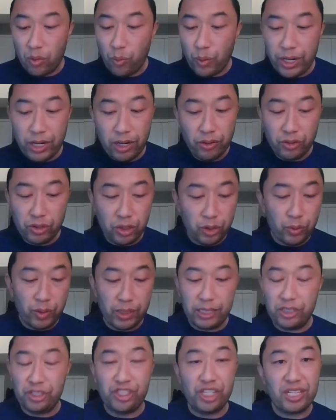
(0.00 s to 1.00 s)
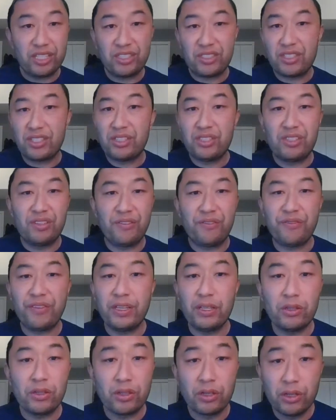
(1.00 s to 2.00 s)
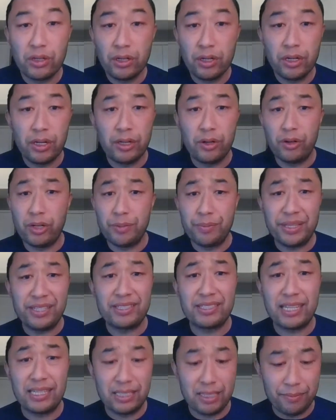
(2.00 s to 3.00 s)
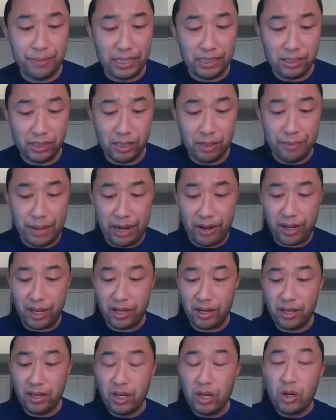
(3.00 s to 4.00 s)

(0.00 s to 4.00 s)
we don't do it just to feel good or to be sentimental about it.